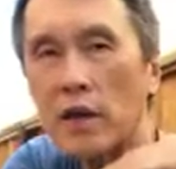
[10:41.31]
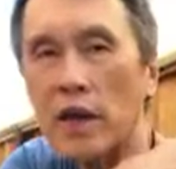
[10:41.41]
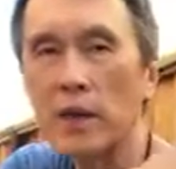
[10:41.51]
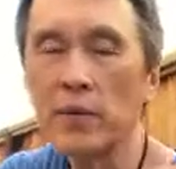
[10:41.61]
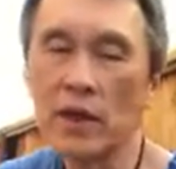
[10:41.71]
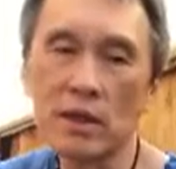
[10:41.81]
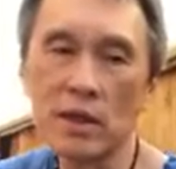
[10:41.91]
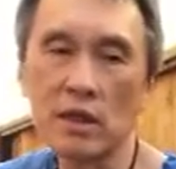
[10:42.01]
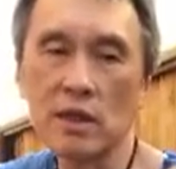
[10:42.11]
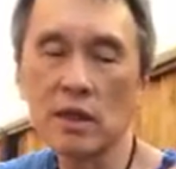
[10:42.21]
okay because
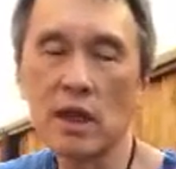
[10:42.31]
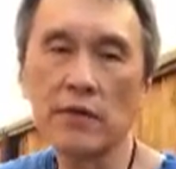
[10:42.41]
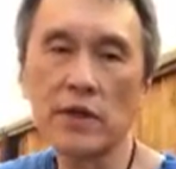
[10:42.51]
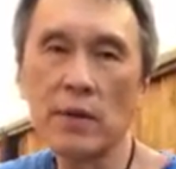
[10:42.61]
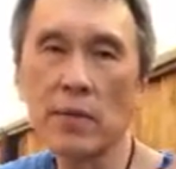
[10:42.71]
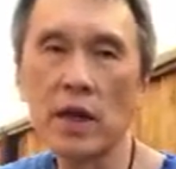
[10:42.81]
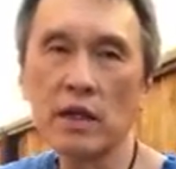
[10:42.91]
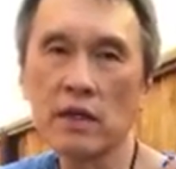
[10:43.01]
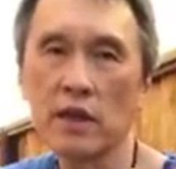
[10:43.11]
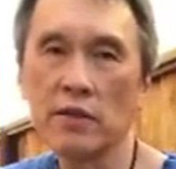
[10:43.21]
it is have some
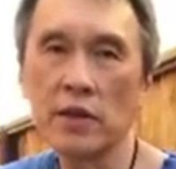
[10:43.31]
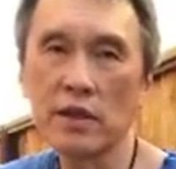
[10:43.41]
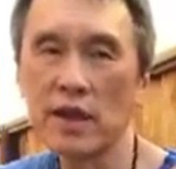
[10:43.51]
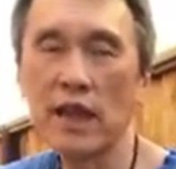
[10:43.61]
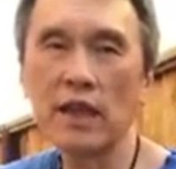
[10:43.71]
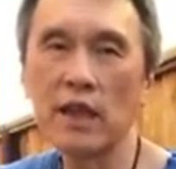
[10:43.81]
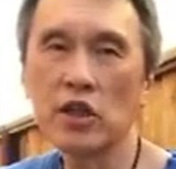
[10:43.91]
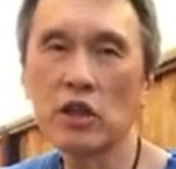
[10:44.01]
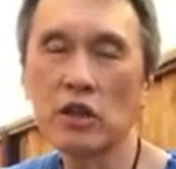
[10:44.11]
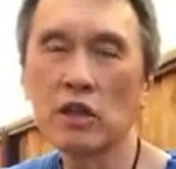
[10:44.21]
kinds of uh,
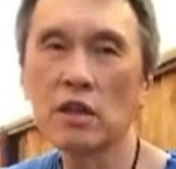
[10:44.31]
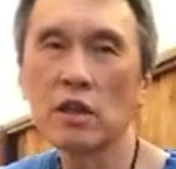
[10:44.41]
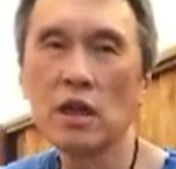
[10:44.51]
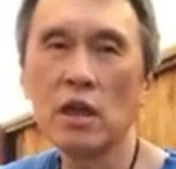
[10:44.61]
stagnations